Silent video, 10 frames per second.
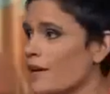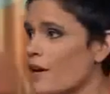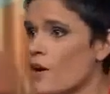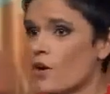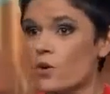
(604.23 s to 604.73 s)
where I'm like,
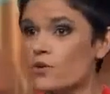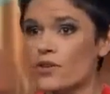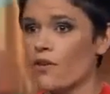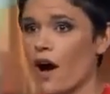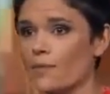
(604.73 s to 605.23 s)

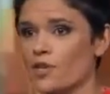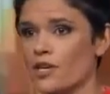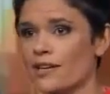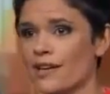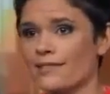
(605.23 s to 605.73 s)
who's our
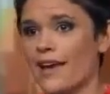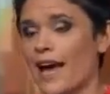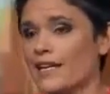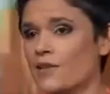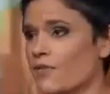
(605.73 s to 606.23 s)
option?
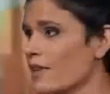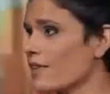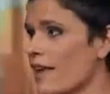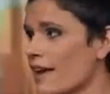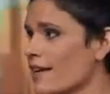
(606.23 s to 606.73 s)
Not
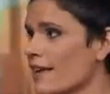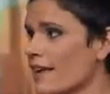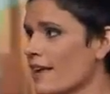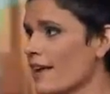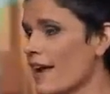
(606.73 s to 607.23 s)
even like,
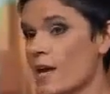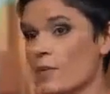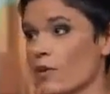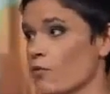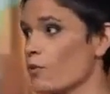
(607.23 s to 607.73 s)
hey,
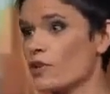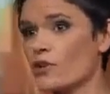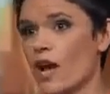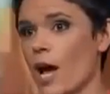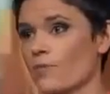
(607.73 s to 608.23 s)
we got a really
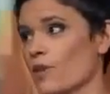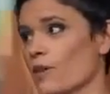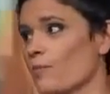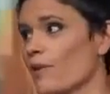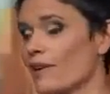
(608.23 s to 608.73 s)
good
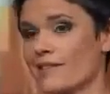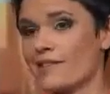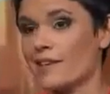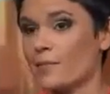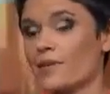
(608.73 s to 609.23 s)
option, but
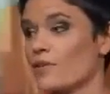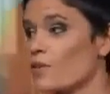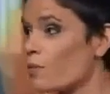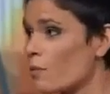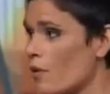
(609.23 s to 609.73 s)
is he going to be
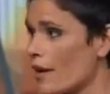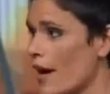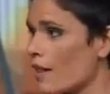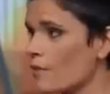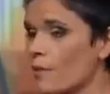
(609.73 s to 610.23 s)
Super Bowl
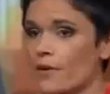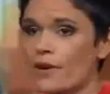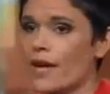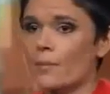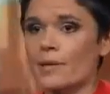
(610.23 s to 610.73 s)
caliber?
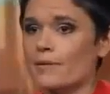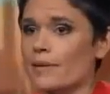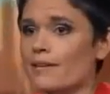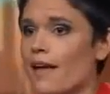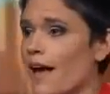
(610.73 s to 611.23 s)
I mean,
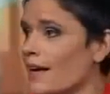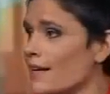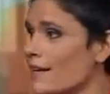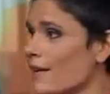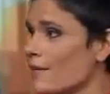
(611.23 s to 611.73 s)

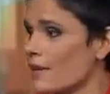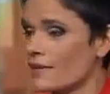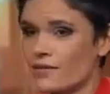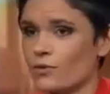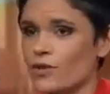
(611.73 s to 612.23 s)
Eli
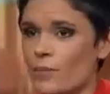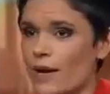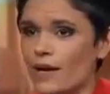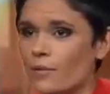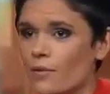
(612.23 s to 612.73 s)
and Odell
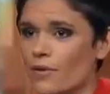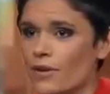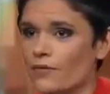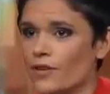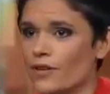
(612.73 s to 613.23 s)
Beckham, they're
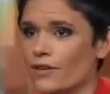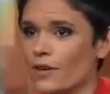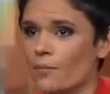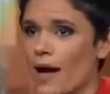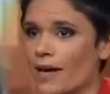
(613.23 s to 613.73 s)
going to have to
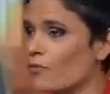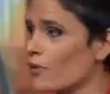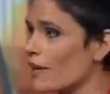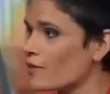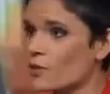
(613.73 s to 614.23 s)
combine
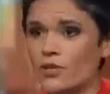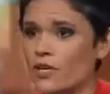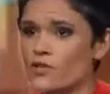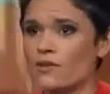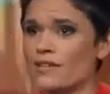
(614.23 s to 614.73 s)
for like 2
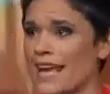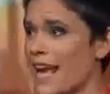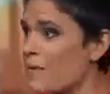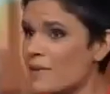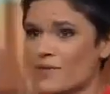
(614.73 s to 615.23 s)
touchdowns a
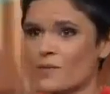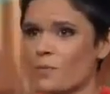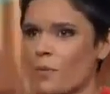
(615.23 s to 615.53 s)
game at